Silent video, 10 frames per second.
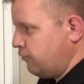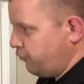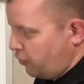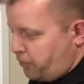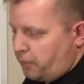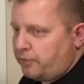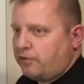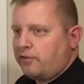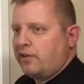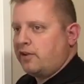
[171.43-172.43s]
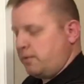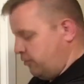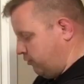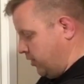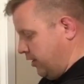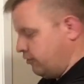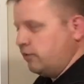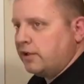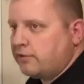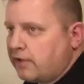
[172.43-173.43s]
for the purposes of the
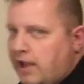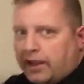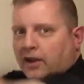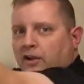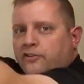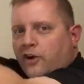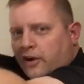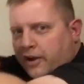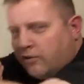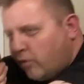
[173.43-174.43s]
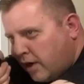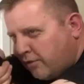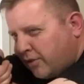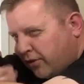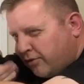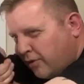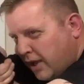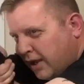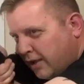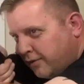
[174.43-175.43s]
demonstration, let's say I get on target, whatever the
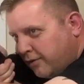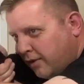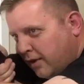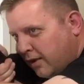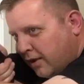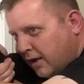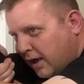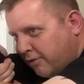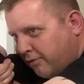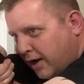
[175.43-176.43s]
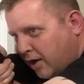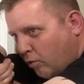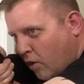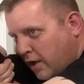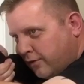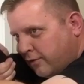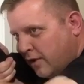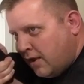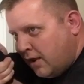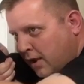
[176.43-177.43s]
threat is, I fire once,
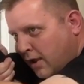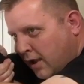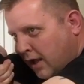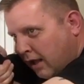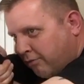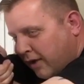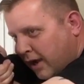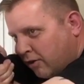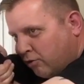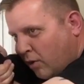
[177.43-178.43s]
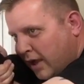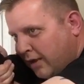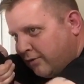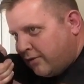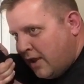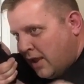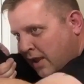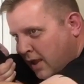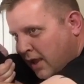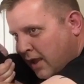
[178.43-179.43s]
I fire
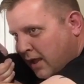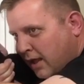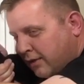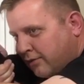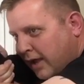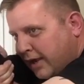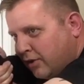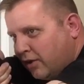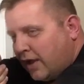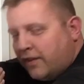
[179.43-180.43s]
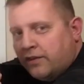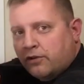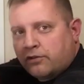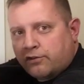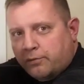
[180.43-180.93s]
twice, I cycle, and then there's a